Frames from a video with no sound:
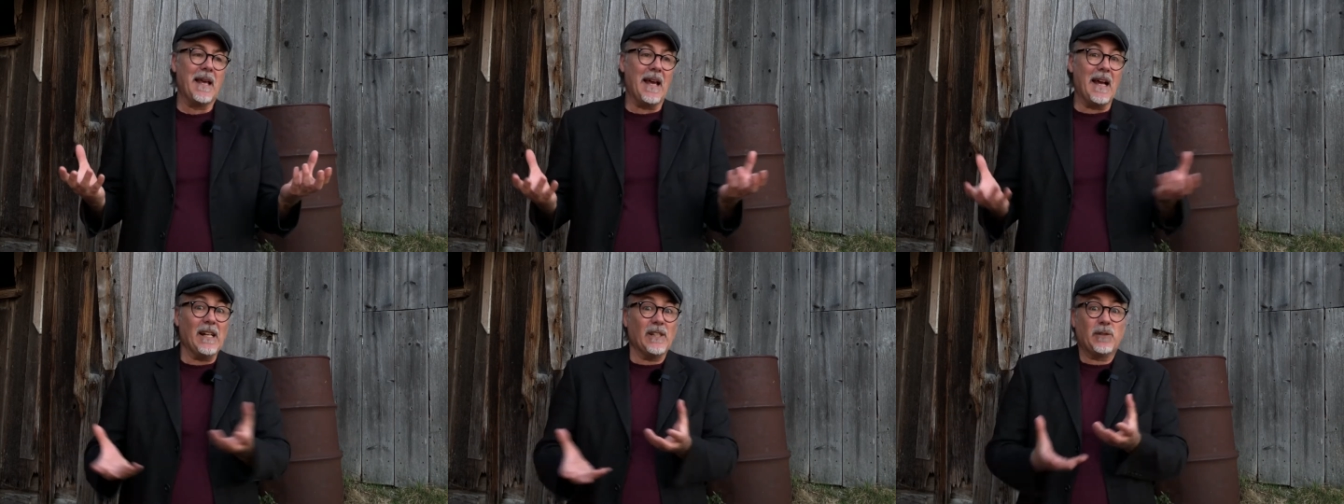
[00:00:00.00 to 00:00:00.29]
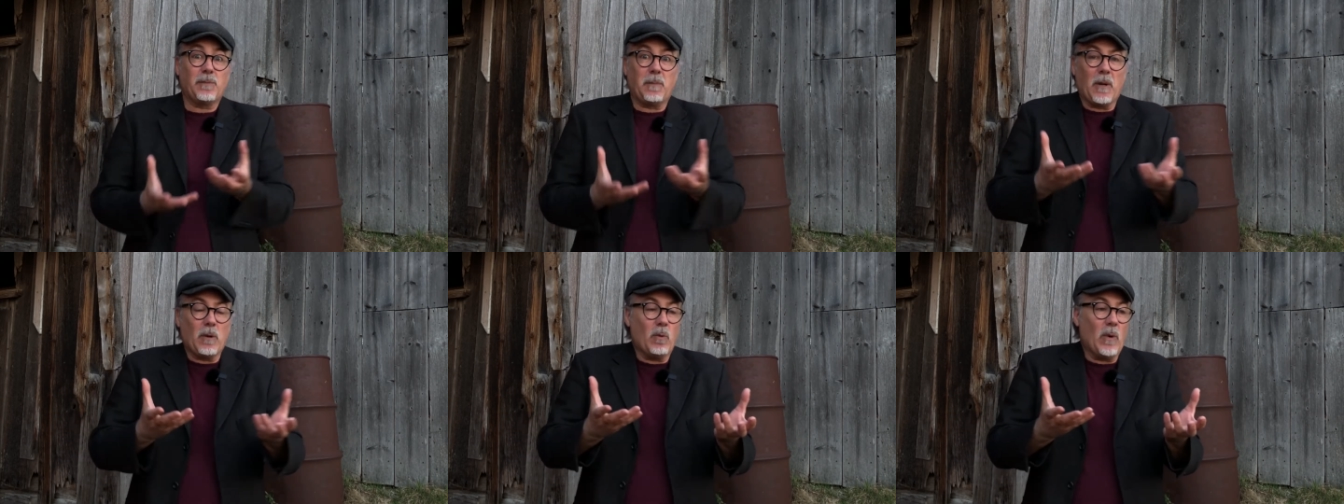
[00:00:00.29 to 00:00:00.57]

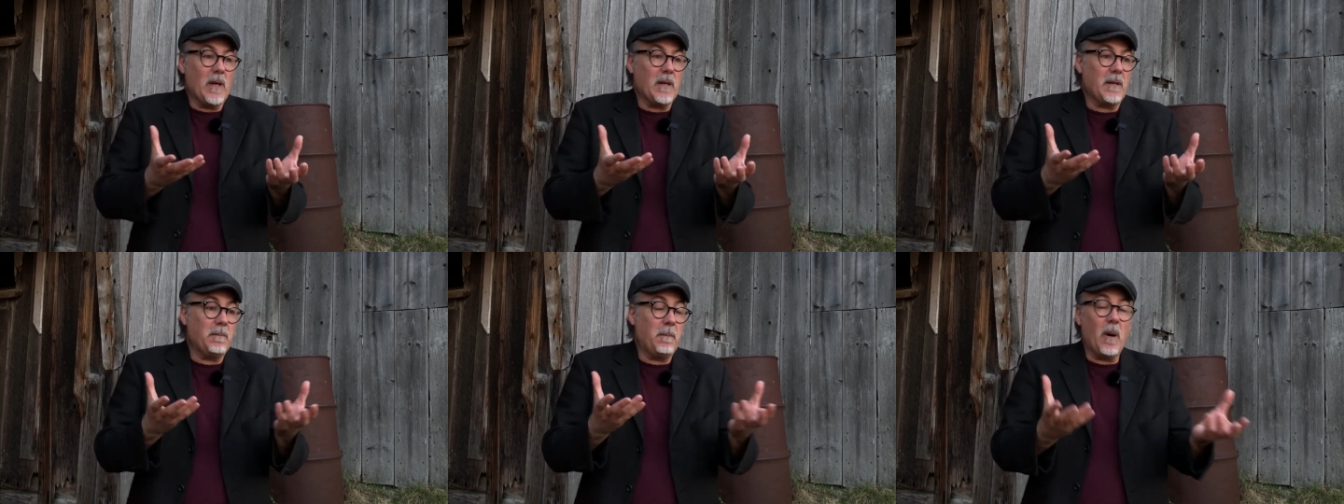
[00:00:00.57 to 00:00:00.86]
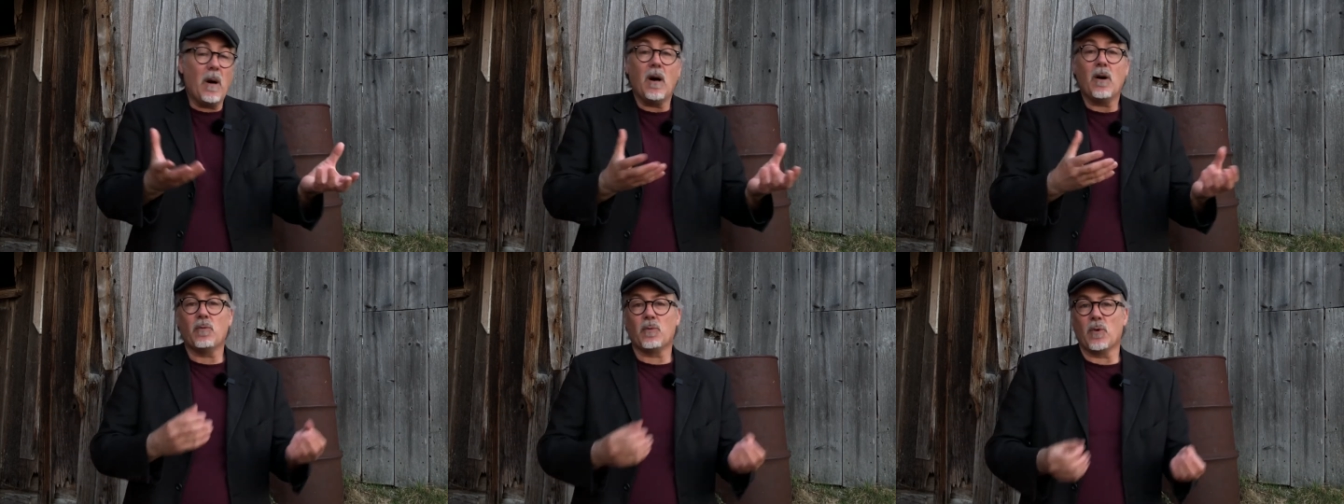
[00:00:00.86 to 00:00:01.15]
as per what
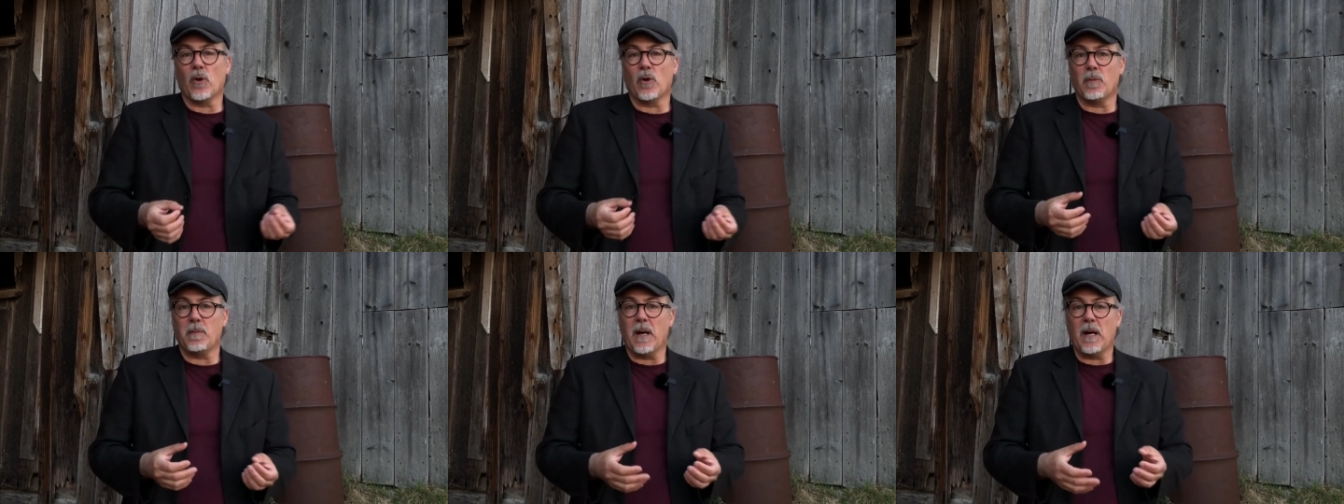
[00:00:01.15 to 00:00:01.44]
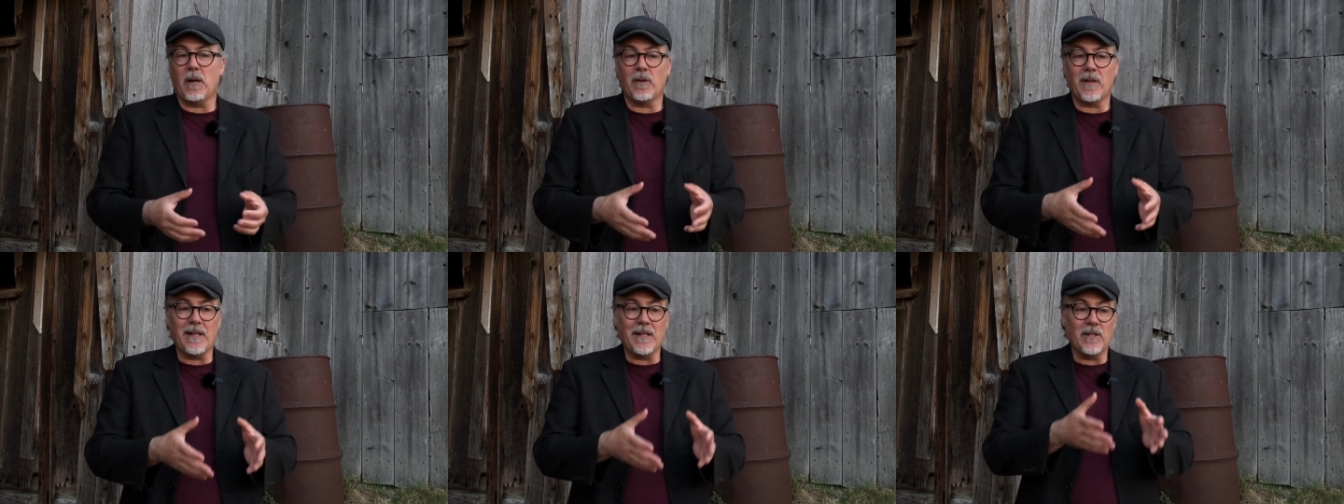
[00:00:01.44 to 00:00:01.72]
Paul wrote
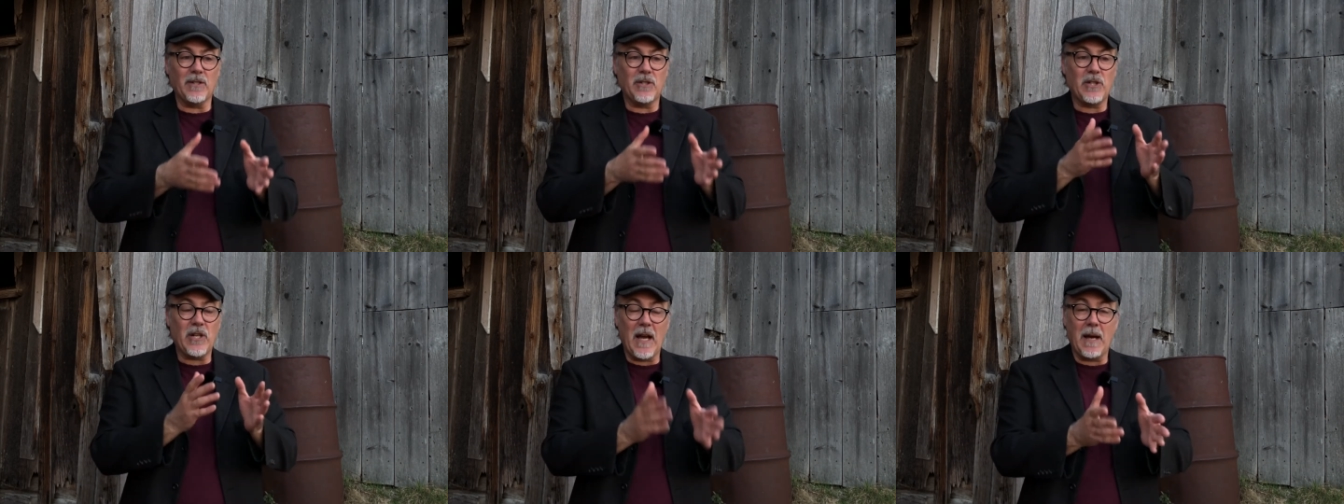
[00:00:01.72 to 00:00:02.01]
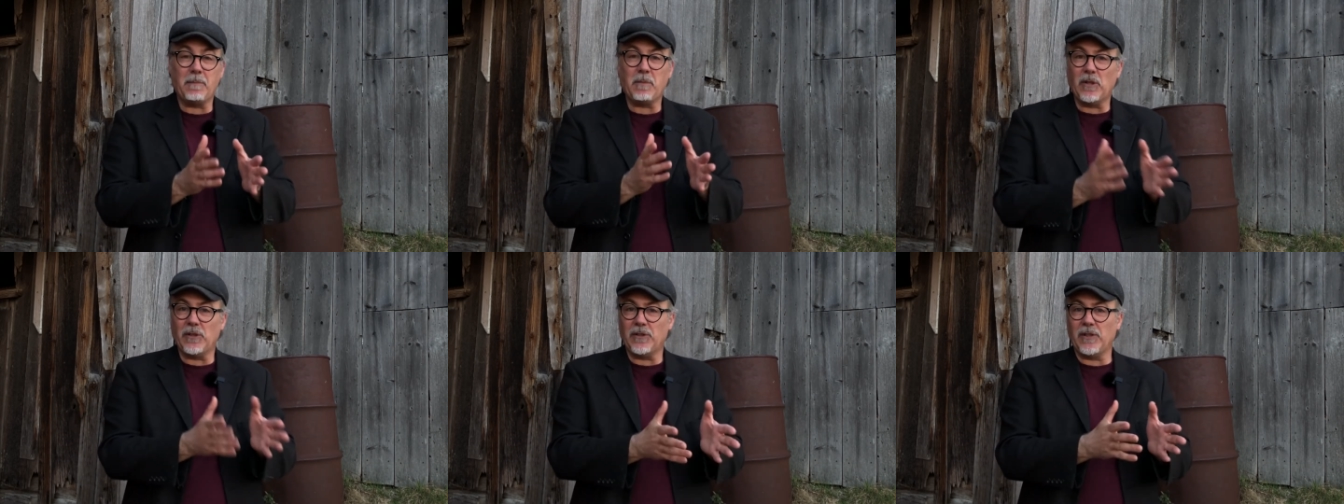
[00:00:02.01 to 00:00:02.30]
about in
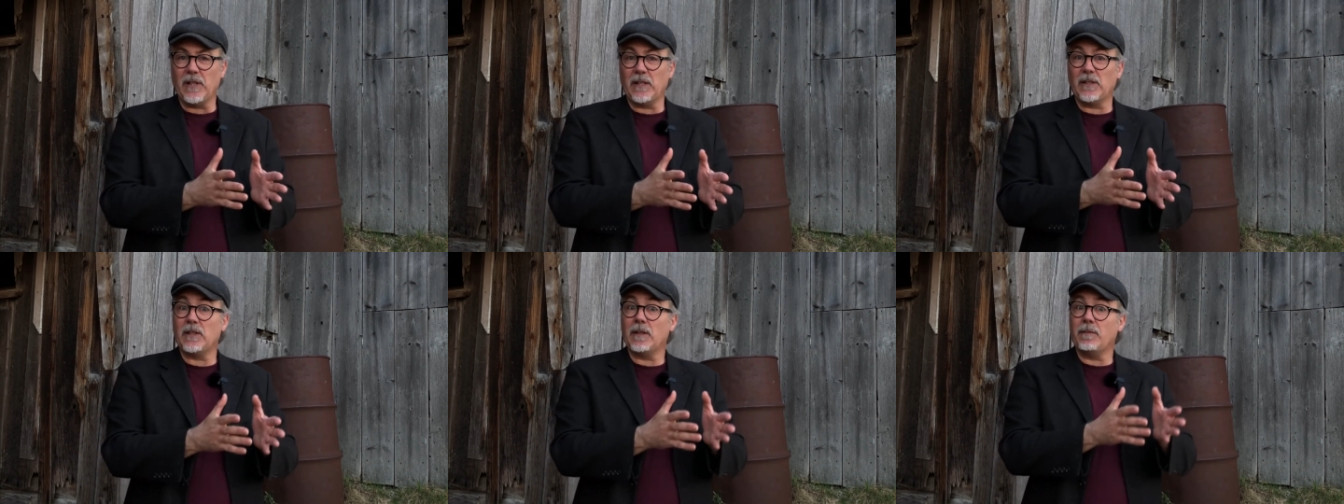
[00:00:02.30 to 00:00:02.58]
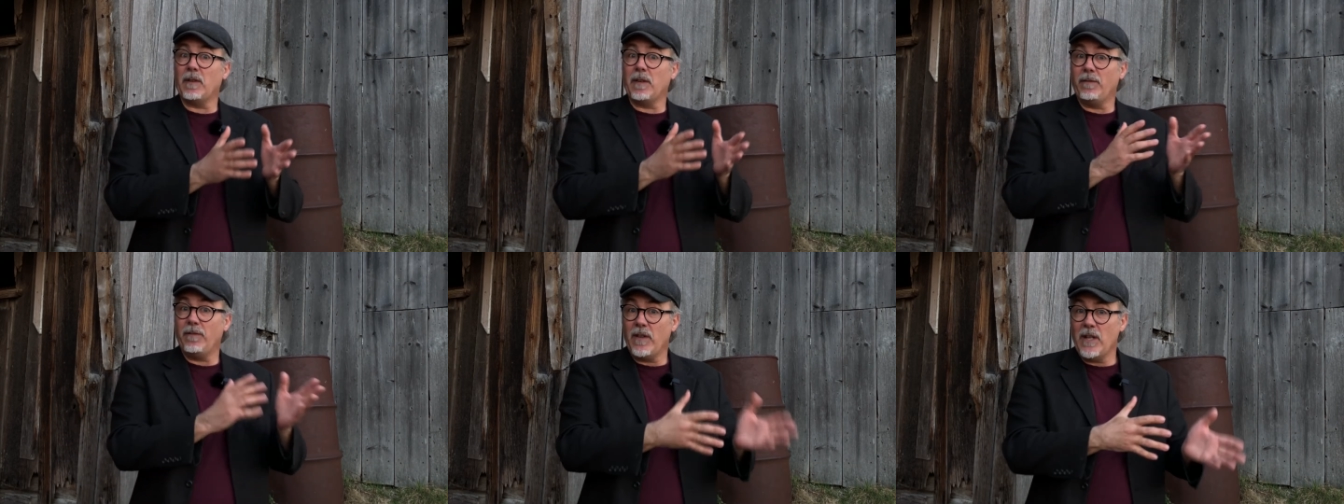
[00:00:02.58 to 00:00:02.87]
chapter 6
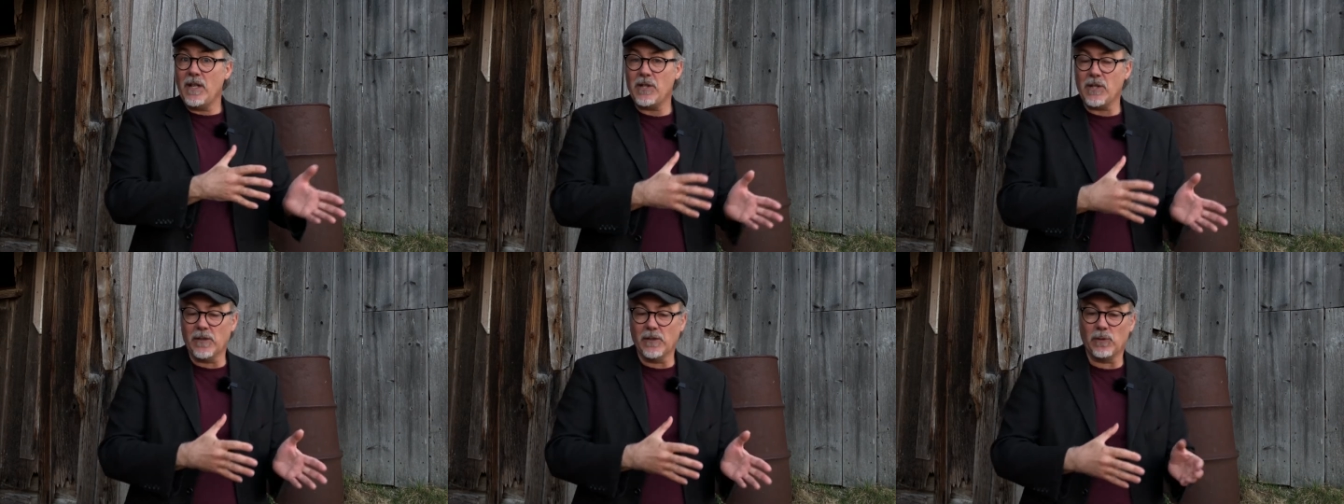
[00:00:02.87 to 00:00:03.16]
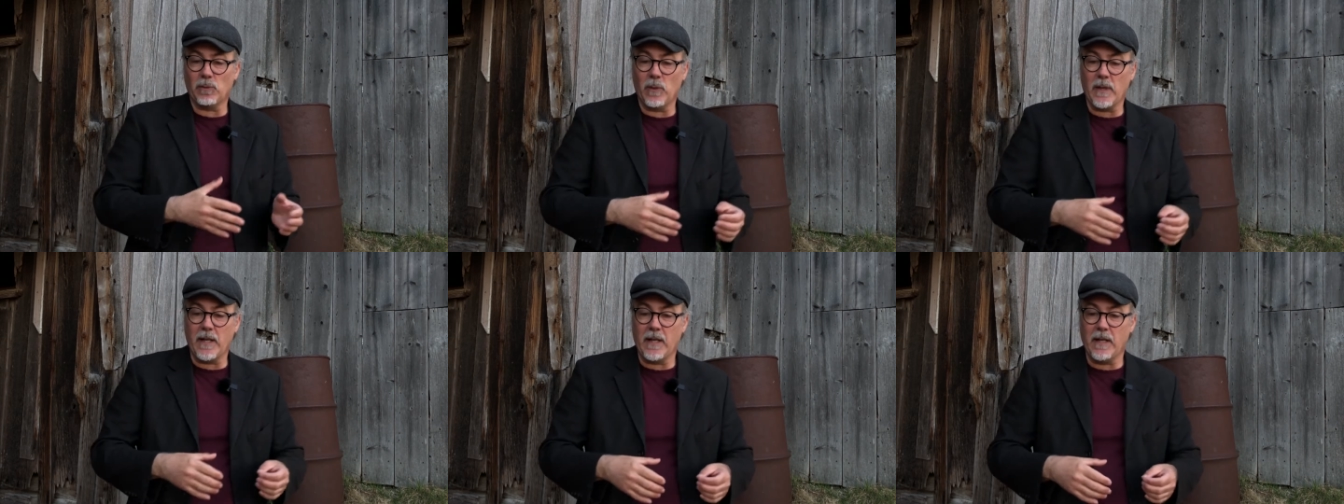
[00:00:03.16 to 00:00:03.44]
of
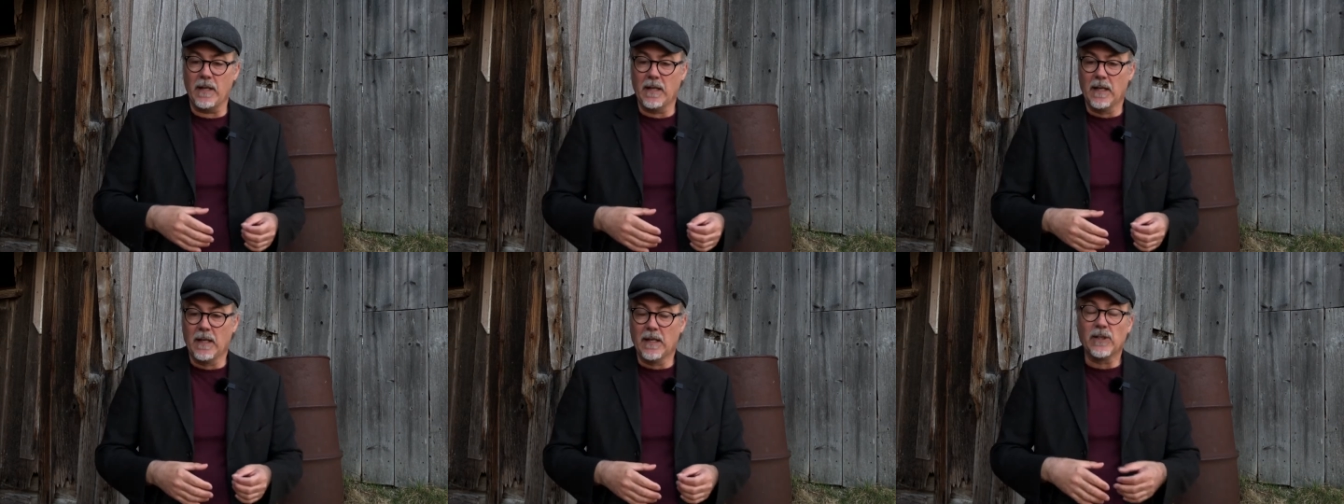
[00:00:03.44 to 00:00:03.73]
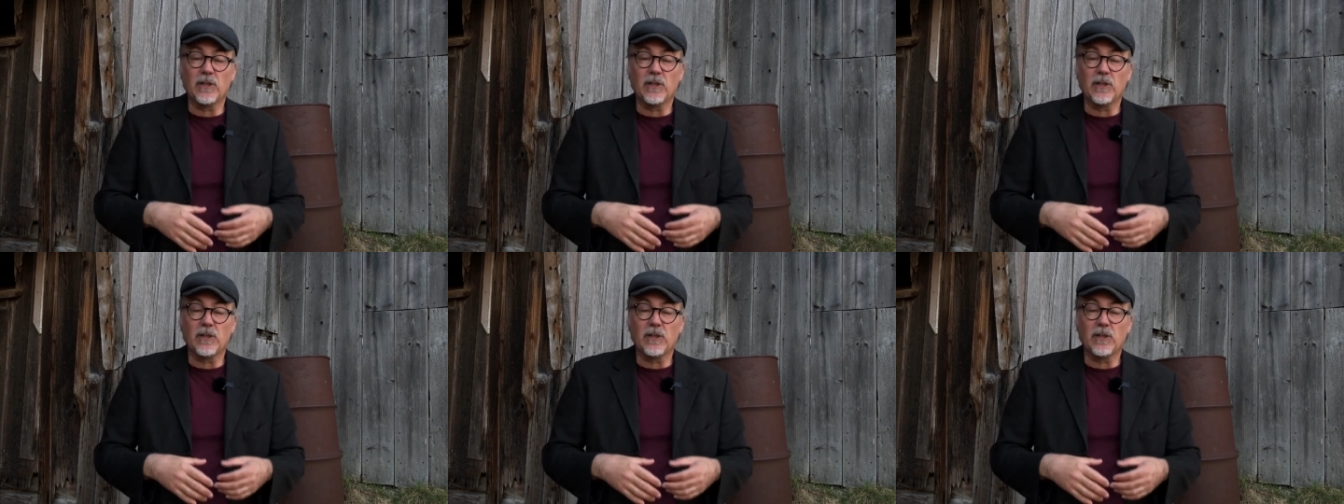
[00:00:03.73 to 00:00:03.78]
Ephesians when he